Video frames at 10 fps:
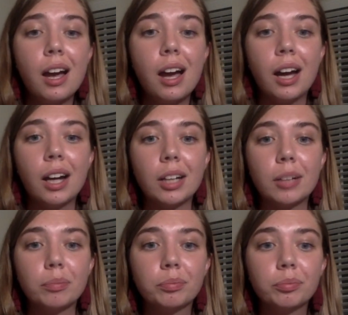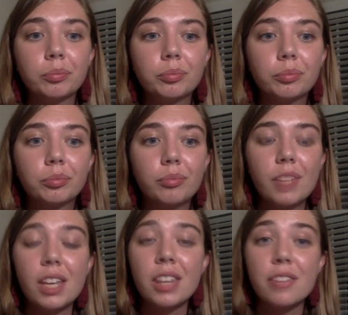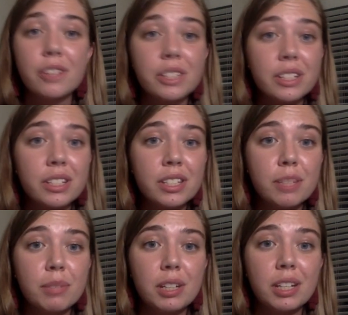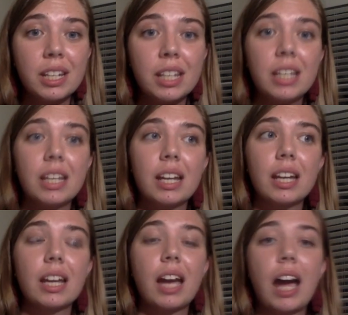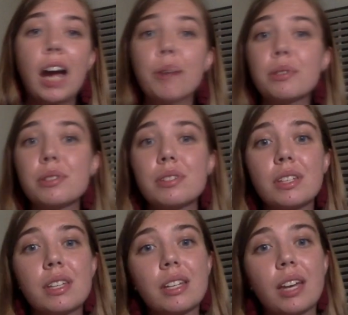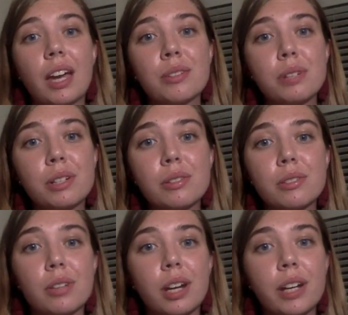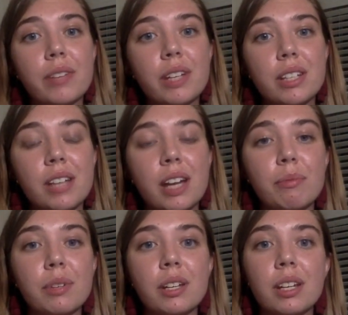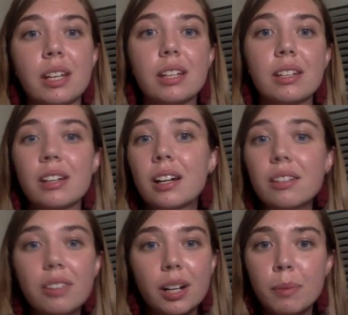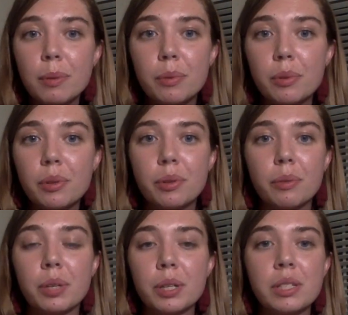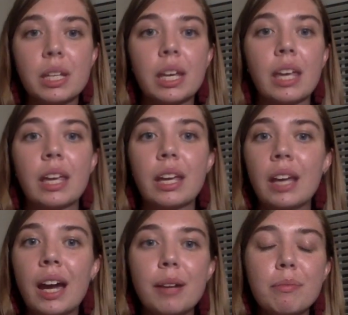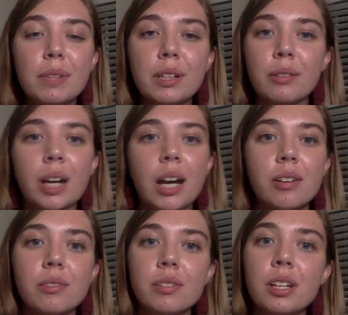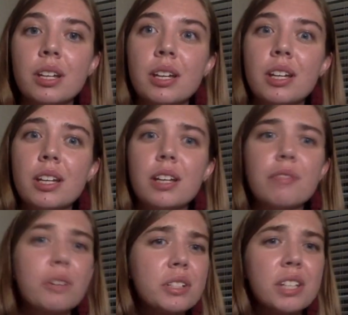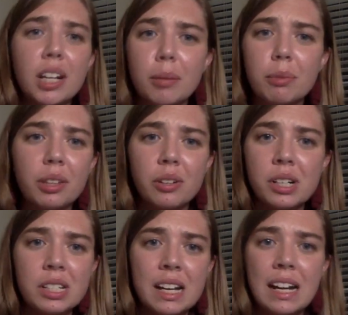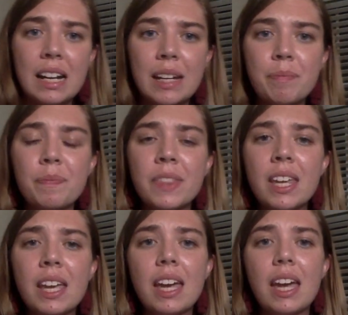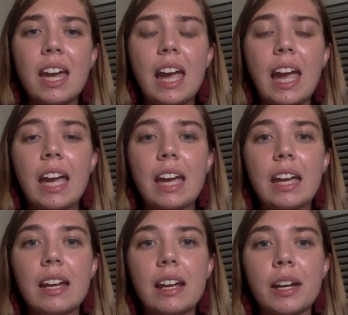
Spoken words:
In the physics community, I was using X-ray crystallography at a time when not a lot of people were using it. It hadn't been around for a terribly long time. And